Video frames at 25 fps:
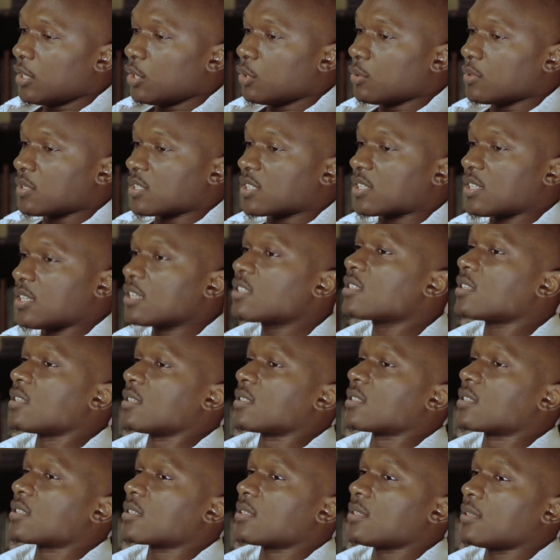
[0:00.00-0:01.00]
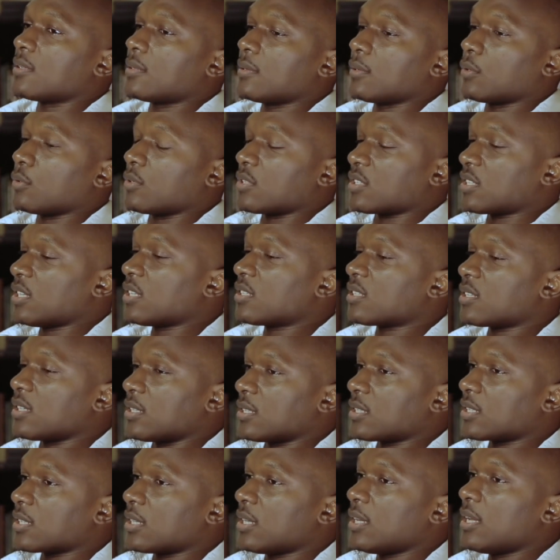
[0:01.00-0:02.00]

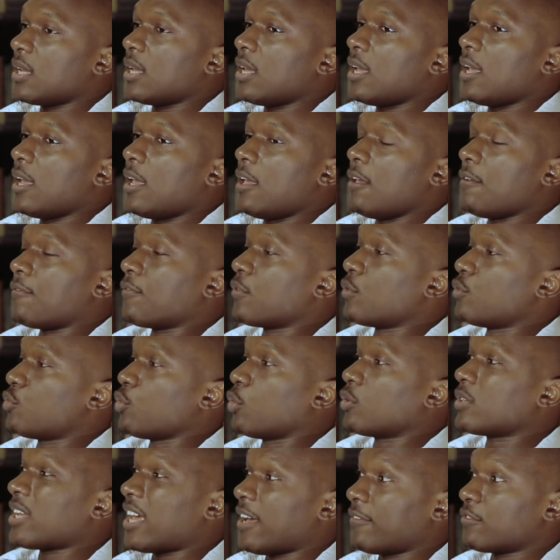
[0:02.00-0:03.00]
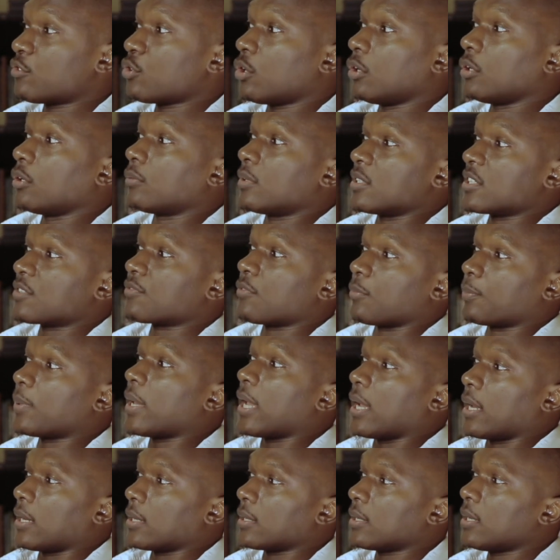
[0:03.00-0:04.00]
consistent if you don't have tolerance for
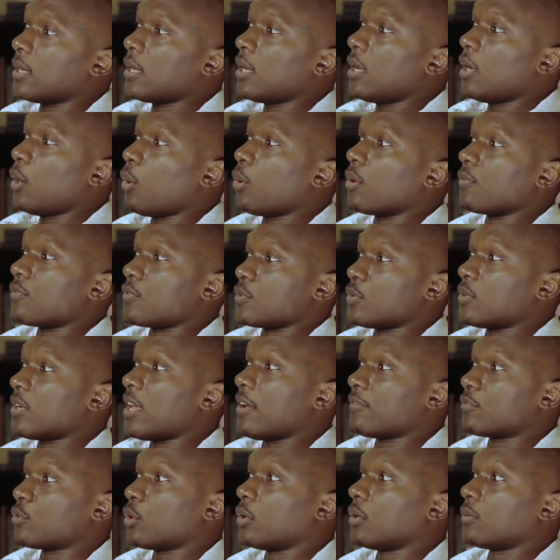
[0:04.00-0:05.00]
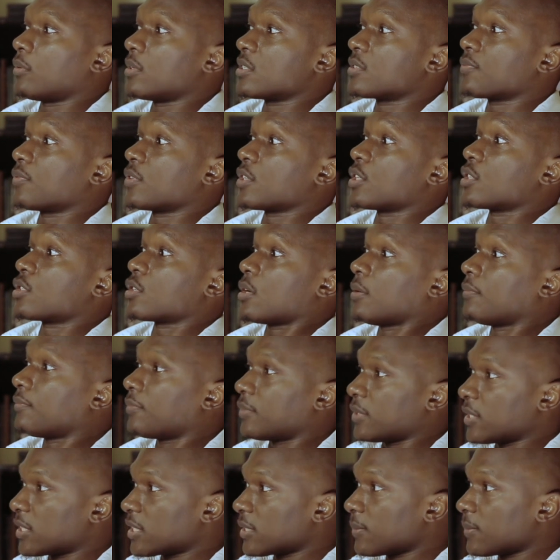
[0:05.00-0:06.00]
pain or if you don't have tolerance for discomfort.